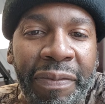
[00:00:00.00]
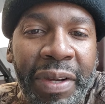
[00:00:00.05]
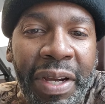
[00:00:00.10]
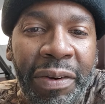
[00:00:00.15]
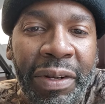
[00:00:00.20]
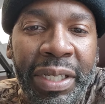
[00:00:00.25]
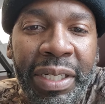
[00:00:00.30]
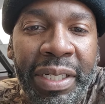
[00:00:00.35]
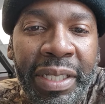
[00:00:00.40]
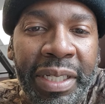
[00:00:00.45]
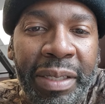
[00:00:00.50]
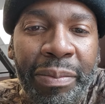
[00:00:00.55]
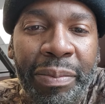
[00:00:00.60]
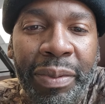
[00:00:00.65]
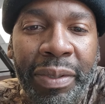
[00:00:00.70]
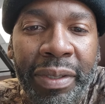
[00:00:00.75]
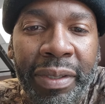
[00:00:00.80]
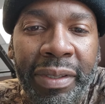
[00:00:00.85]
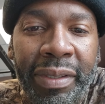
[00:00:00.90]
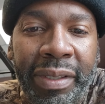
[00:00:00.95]
very
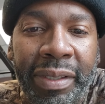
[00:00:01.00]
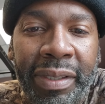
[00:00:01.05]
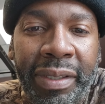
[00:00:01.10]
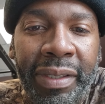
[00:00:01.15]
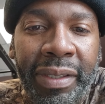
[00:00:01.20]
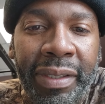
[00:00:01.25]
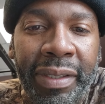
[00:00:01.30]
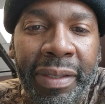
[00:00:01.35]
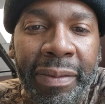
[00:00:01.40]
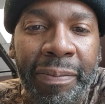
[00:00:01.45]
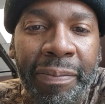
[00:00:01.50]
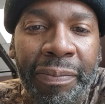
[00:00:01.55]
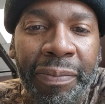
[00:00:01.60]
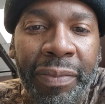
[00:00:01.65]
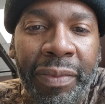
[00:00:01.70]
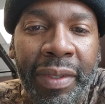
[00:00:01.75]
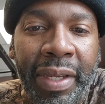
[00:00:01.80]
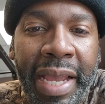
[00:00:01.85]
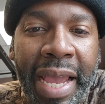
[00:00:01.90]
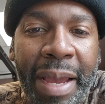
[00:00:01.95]
simple,
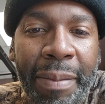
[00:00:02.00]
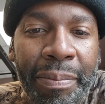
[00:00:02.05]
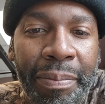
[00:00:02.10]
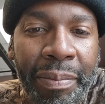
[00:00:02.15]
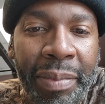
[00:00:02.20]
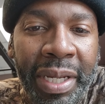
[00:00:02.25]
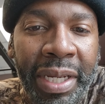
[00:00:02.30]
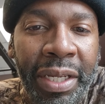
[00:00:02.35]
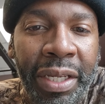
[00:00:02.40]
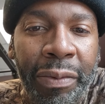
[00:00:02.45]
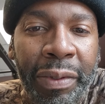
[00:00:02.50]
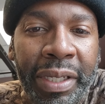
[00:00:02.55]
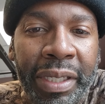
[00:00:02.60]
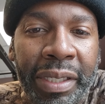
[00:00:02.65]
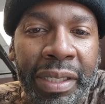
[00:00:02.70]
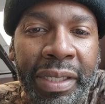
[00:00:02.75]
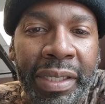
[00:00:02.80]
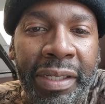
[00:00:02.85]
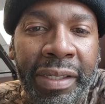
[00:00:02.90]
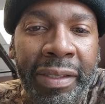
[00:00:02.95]

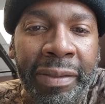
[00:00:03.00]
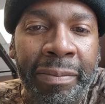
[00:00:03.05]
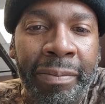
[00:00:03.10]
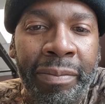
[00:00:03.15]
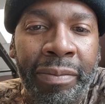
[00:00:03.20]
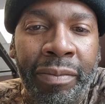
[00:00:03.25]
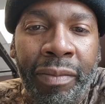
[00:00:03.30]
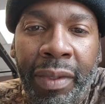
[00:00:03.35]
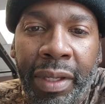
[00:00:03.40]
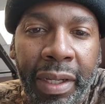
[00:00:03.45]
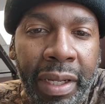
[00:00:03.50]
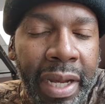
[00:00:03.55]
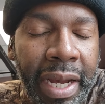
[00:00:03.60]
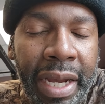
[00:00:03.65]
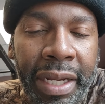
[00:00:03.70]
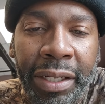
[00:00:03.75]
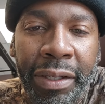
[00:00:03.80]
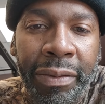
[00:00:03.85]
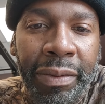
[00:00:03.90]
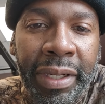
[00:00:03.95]
ambiguous,
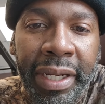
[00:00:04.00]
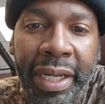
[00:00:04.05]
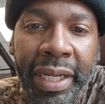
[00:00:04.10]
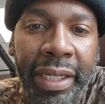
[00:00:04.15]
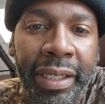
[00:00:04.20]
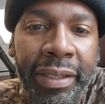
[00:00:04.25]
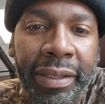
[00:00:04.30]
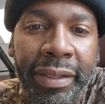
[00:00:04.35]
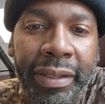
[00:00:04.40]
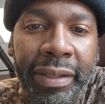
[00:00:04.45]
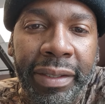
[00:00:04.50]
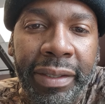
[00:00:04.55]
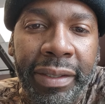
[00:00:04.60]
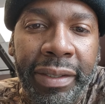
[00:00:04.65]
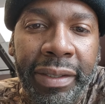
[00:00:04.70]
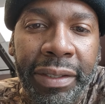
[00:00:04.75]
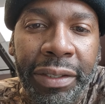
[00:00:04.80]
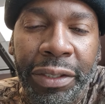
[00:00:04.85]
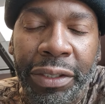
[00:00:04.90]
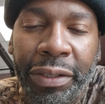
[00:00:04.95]
I don't hate
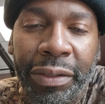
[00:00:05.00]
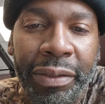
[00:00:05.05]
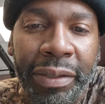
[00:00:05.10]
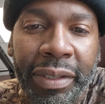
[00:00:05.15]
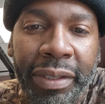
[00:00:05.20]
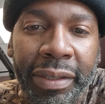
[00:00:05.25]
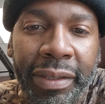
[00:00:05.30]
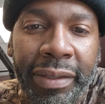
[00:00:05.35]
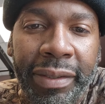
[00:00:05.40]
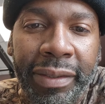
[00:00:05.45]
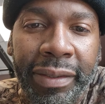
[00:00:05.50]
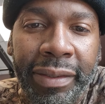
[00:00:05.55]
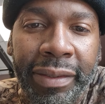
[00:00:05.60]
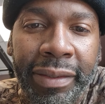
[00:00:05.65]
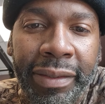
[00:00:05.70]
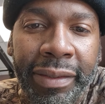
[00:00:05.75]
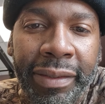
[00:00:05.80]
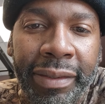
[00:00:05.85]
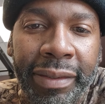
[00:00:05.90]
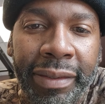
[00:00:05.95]
Jews.
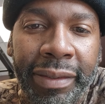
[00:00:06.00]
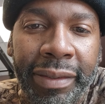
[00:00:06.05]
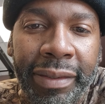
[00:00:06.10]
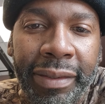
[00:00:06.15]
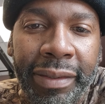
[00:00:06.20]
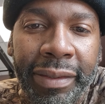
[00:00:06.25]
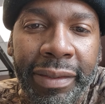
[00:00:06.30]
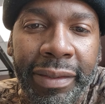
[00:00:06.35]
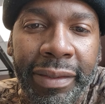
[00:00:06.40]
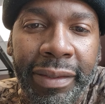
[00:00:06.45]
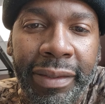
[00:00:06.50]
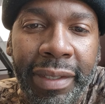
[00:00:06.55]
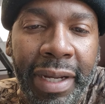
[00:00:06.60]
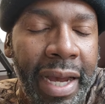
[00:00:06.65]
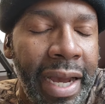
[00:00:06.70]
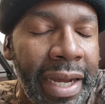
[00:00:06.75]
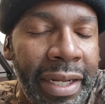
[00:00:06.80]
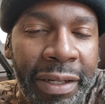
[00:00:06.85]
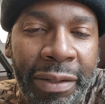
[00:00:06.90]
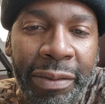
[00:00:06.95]

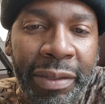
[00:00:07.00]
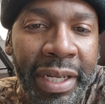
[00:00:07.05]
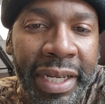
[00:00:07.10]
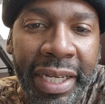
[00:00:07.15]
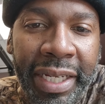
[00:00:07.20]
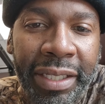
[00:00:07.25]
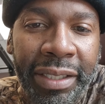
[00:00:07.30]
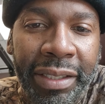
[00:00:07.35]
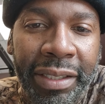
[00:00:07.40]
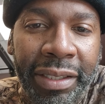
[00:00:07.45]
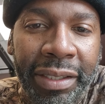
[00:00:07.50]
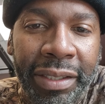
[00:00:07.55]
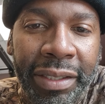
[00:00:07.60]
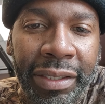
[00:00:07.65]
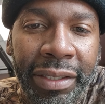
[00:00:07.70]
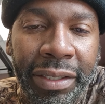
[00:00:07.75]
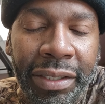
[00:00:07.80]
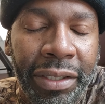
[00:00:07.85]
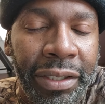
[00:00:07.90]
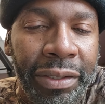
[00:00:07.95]
I don't hate
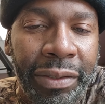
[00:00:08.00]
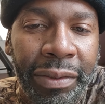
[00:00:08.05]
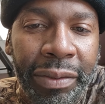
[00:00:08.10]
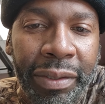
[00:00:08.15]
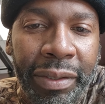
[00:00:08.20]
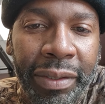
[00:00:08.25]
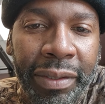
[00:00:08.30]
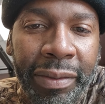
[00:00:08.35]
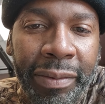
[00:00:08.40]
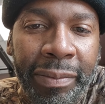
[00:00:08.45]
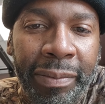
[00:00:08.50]
Jews.